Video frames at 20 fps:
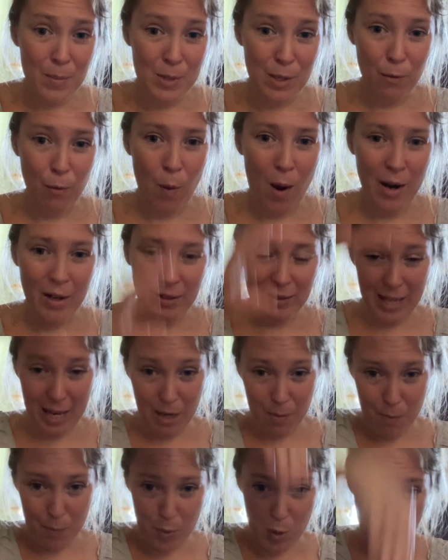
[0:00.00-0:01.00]
of water.
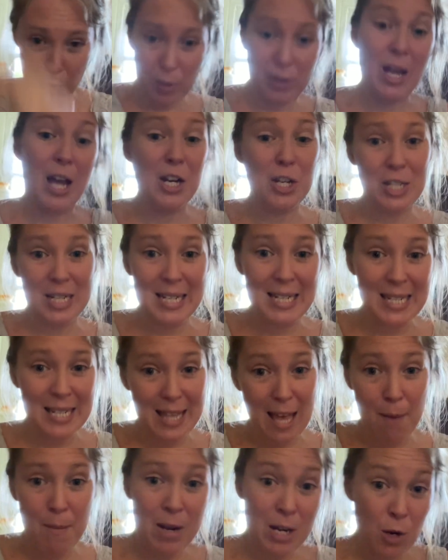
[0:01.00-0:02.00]
Like you plunge into
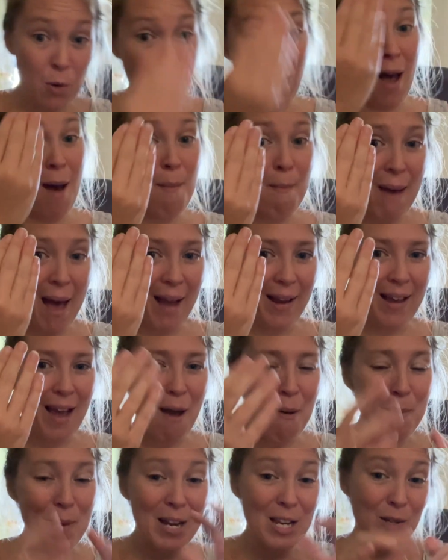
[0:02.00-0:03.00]
them and you come back
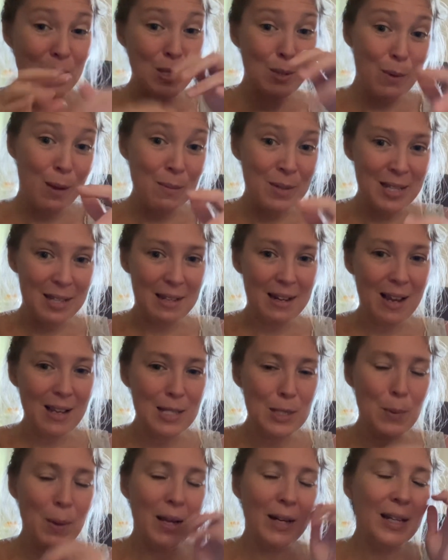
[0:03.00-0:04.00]
up and you swim to the
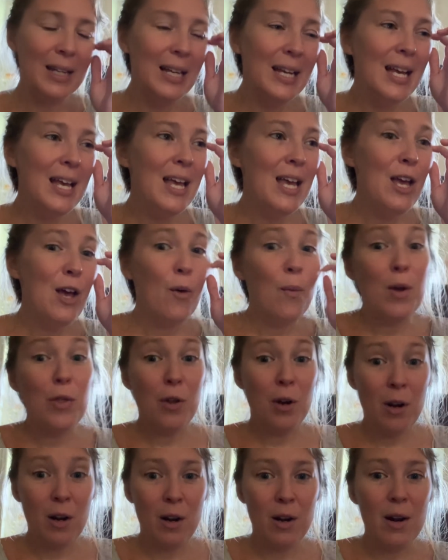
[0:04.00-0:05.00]
next one with
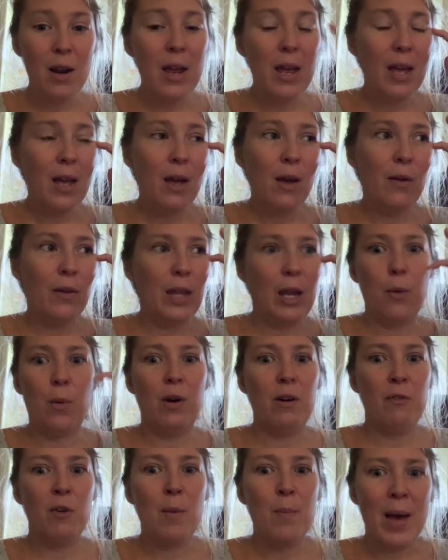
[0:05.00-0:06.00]
her, like one
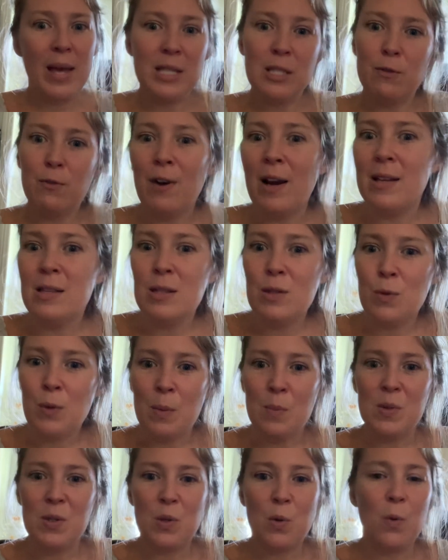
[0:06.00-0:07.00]
of her best friends from
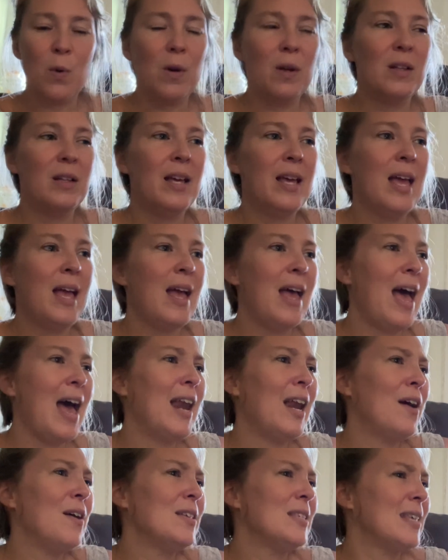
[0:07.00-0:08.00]
school. And
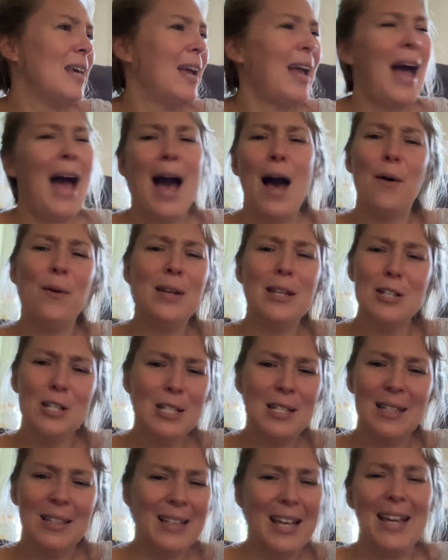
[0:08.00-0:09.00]
I was like, how could
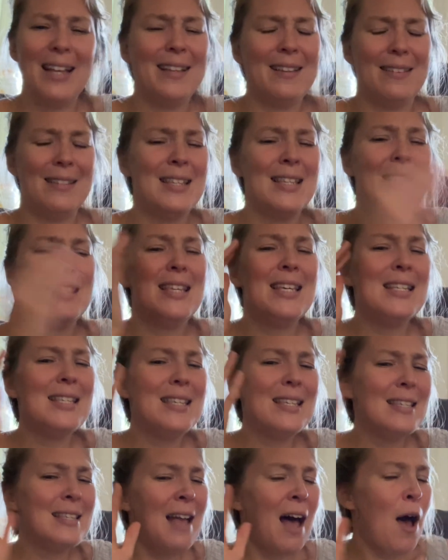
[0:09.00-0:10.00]
she, like, this
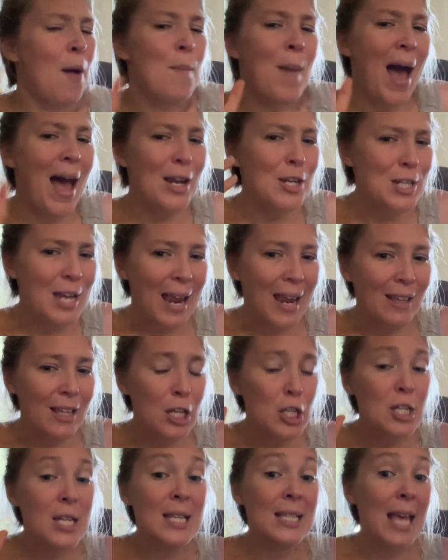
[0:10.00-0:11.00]
is not matching. Like
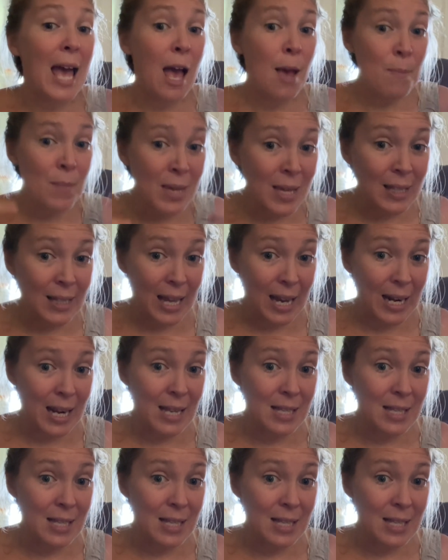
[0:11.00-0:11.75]
she's emulating